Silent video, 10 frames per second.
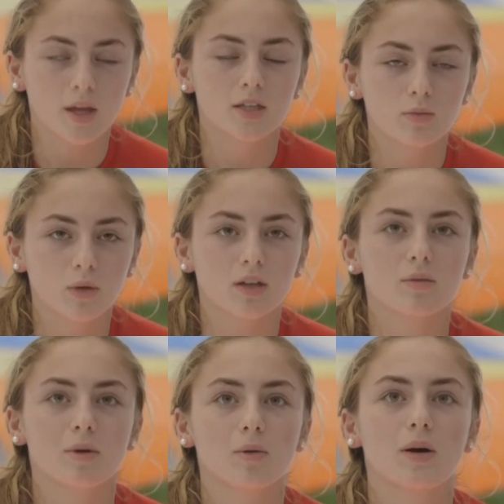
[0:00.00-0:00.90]
That's one of
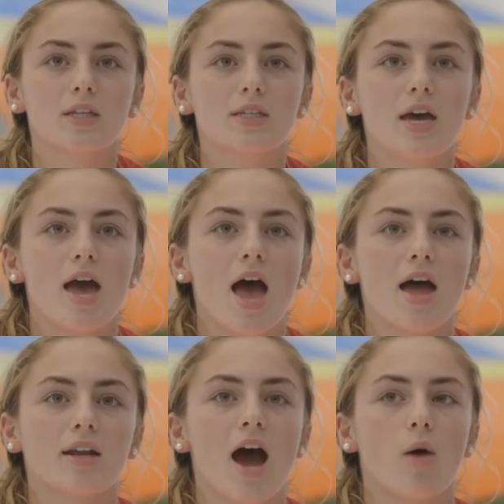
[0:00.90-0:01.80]
the big ones,
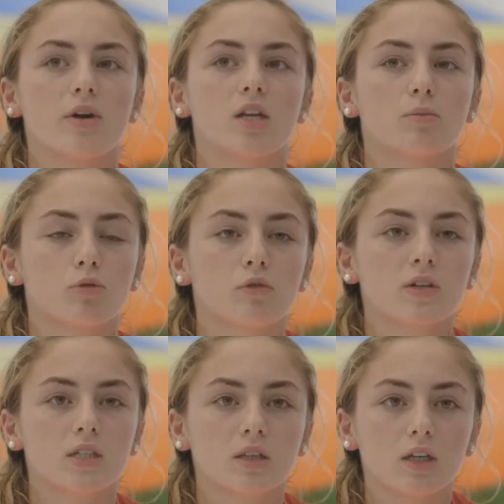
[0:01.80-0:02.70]
and how we can improve
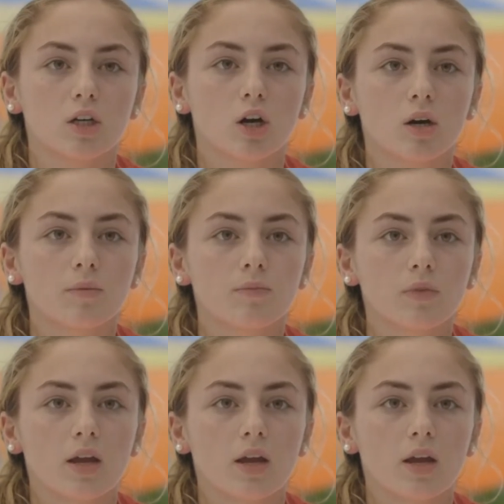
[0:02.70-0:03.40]
as a leader.